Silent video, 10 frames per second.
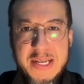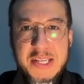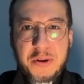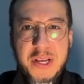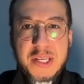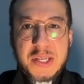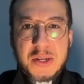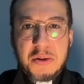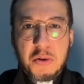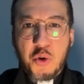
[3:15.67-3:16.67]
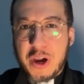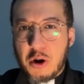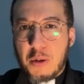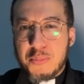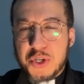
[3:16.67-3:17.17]
dishonest or they're
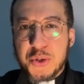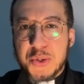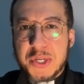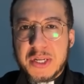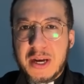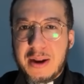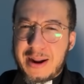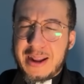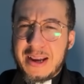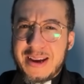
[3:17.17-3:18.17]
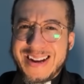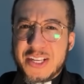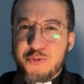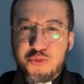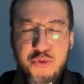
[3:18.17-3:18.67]
obtuse. Like,
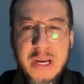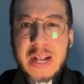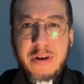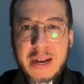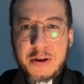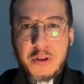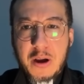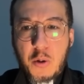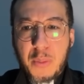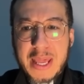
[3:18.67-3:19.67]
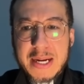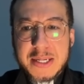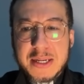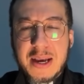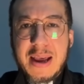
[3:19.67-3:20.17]
it's really, really not that
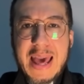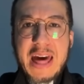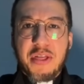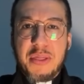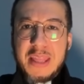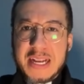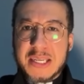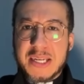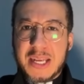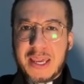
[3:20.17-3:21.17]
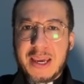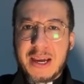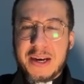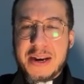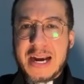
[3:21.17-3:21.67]
complicated. Ethnicity
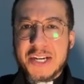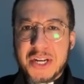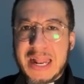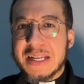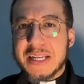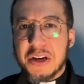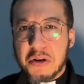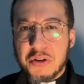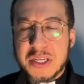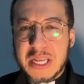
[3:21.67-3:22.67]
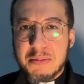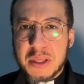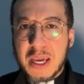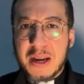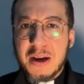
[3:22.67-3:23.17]
and nationality are not the same
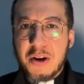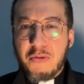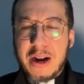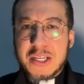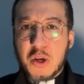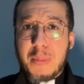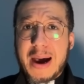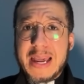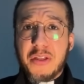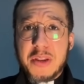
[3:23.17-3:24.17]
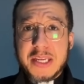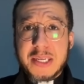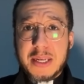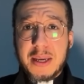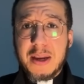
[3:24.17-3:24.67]
thing, right? So my
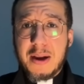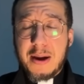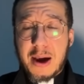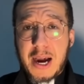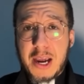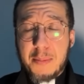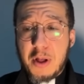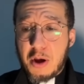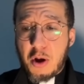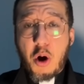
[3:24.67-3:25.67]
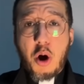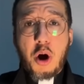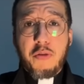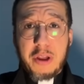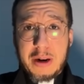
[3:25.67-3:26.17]
ethnicity, I am
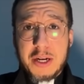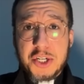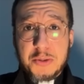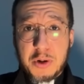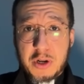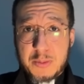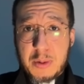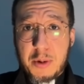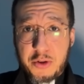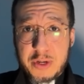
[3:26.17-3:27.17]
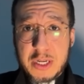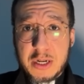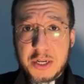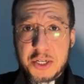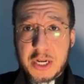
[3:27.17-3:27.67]
half English because my mother is
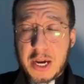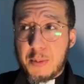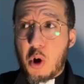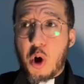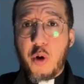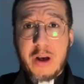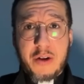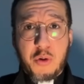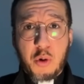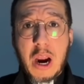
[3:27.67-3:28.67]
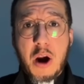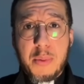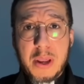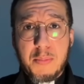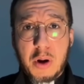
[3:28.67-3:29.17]
English. I am half
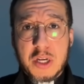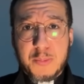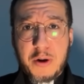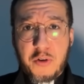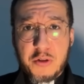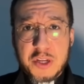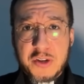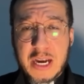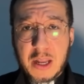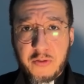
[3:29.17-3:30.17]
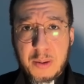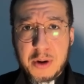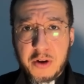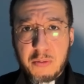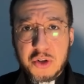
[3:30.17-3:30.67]
Afro-Caribbean because my father's side of the
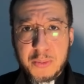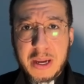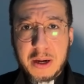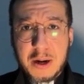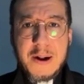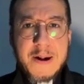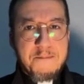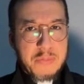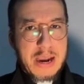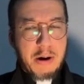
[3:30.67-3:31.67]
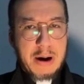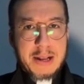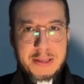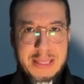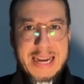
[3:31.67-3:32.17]
family are from Jamaica.
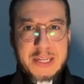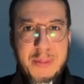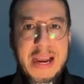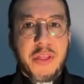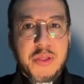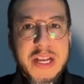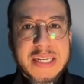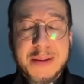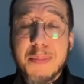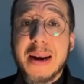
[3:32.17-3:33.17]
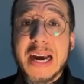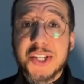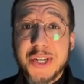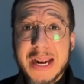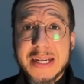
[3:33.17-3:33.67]
Now, that's my ethnicity. My
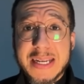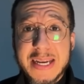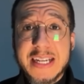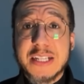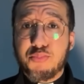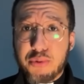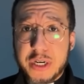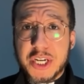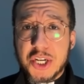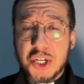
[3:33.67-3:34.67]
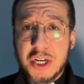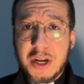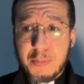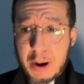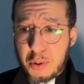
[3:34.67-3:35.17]
nationality is British.
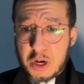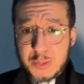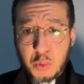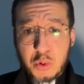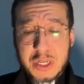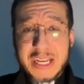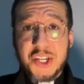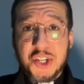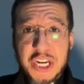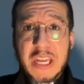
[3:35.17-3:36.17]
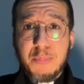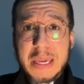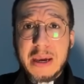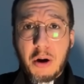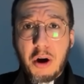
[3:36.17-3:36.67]
My passport says
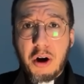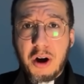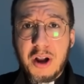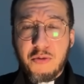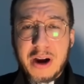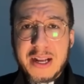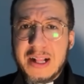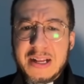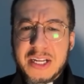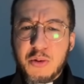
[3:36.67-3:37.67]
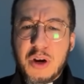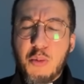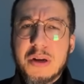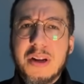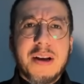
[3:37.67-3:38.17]
GBR, right? So
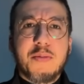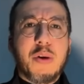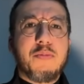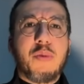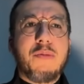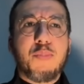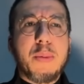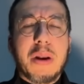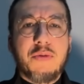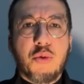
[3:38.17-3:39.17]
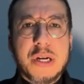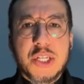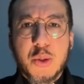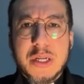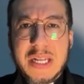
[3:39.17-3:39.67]
no one, when people like Roy
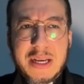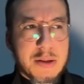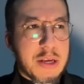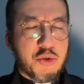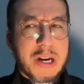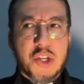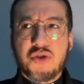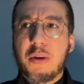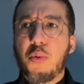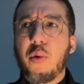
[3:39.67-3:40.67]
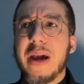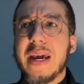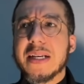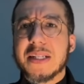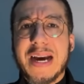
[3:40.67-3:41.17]
Stewart say they're trying to strip
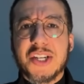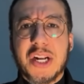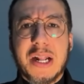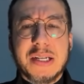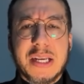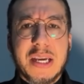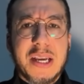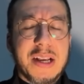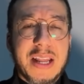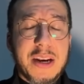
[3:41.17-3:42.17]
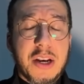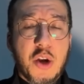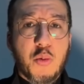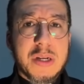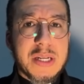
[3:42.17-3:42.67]
away his nationality, like,
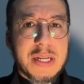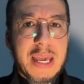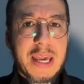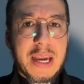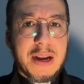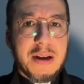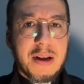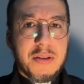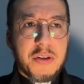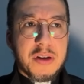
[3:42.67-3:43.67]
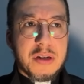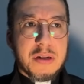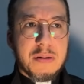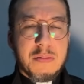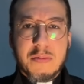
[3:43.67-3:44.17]
no one's saying that
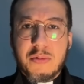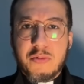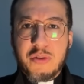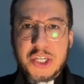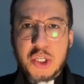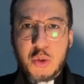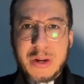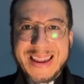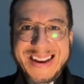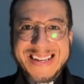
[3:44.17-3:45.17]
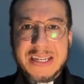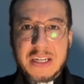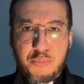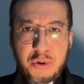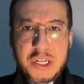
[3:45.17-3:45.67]
Rishi Sunak
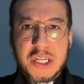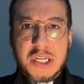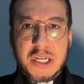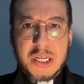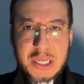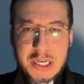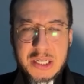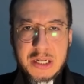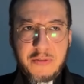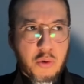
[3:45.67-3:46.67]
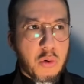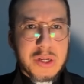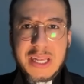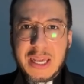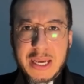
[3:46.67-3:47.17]
isn't a British citizen. Of
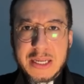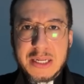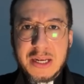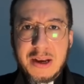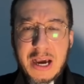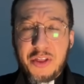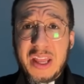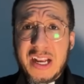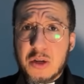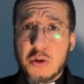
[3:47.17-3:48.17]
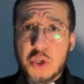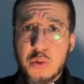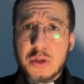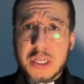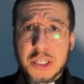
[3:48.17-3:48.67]
course he is. I think he's got
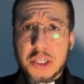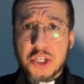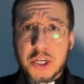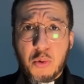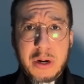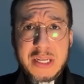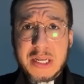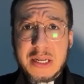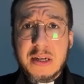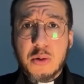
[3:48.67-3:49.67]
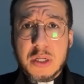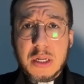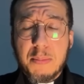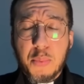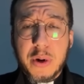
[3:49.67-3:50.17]
dual citizenship, or at least he did do at
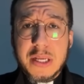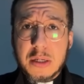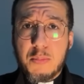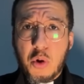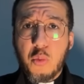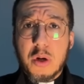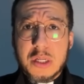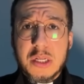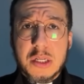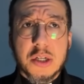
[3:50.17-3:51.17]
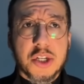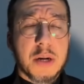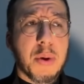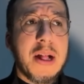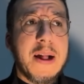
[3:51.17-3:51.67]
some point. He's got more than one
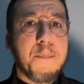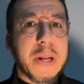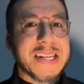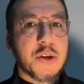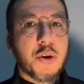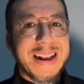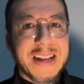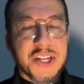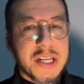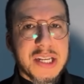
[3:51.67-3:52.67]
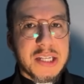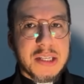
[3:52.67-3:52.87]
citizenship, but he's not English. And